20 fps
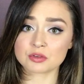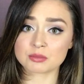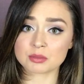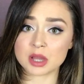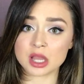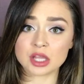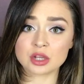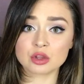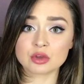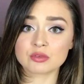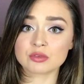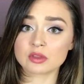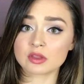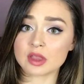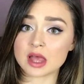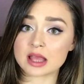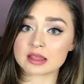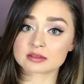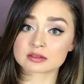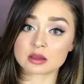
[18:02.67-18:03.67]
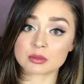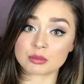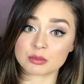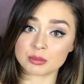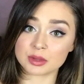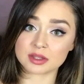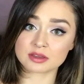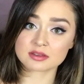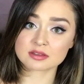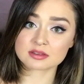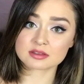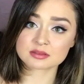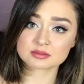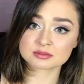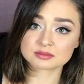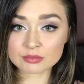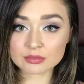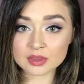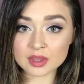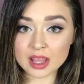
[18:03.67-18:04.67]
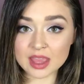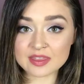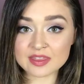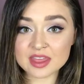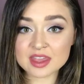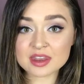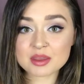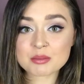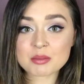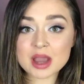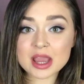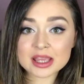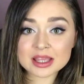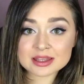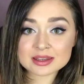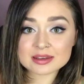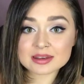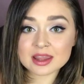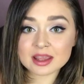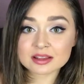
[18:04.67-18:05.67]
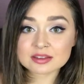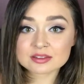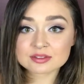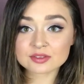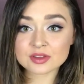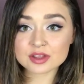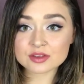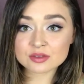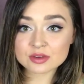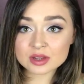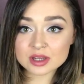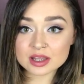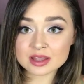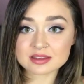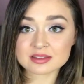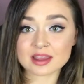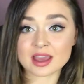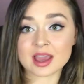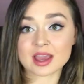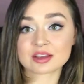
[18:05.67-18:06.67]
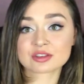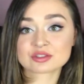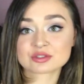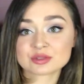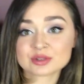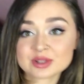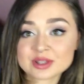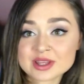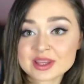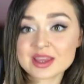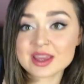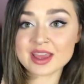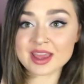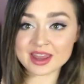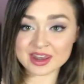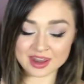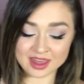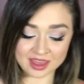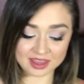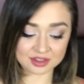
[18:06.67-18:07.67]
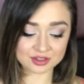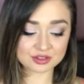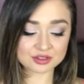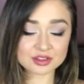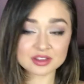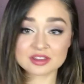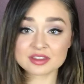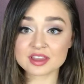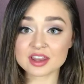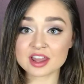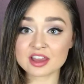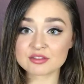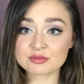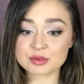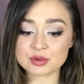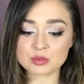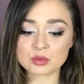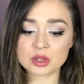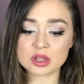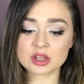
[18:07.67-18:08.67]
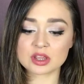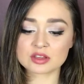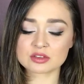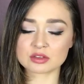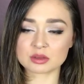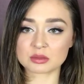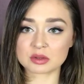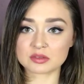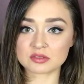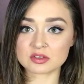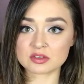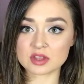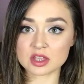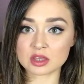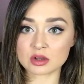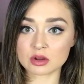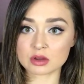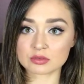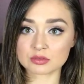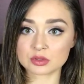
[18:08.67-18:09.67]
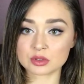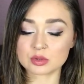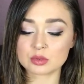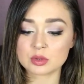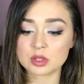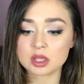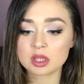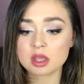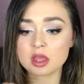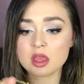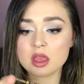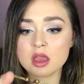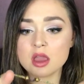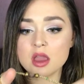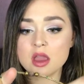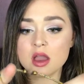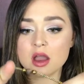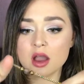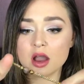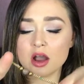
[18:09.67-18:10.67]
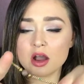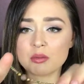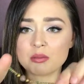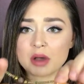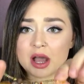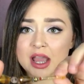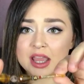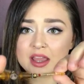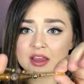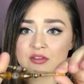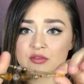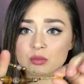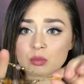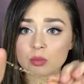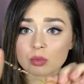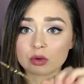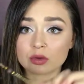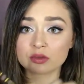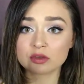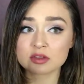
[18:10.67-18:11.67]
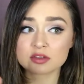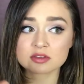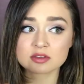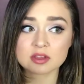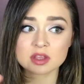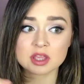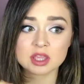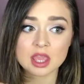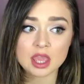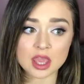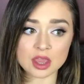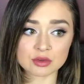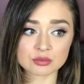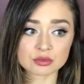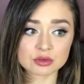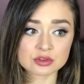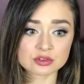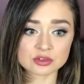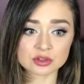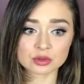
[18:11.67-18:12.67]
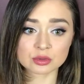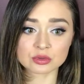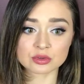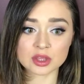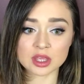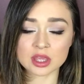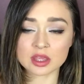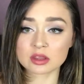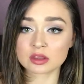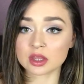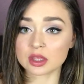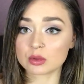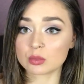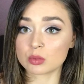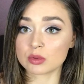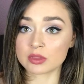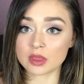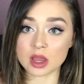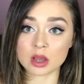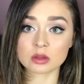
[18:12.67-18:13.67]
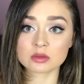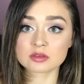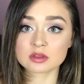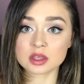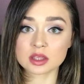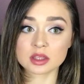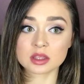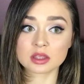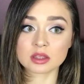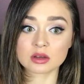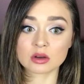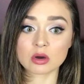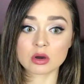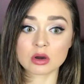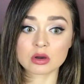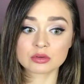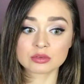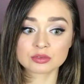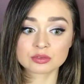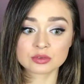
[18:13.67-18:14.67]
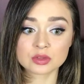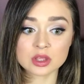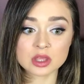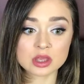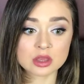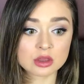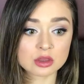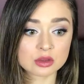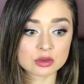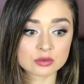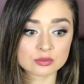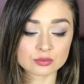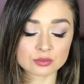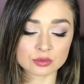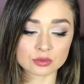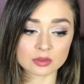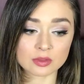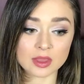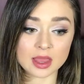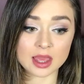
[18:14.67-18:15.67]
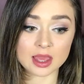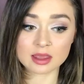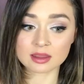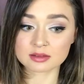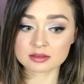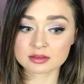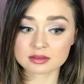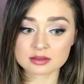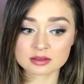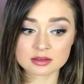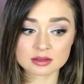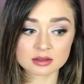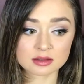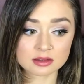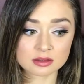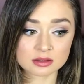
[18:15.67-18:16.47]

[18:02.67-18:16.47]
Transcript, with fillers: of mine over the last couple months. And then my next favorite is actually an anklet that I've been wearing, so I'm gonna have to take it off really quick. I have worn this thing every single day, like without taking it off, for the last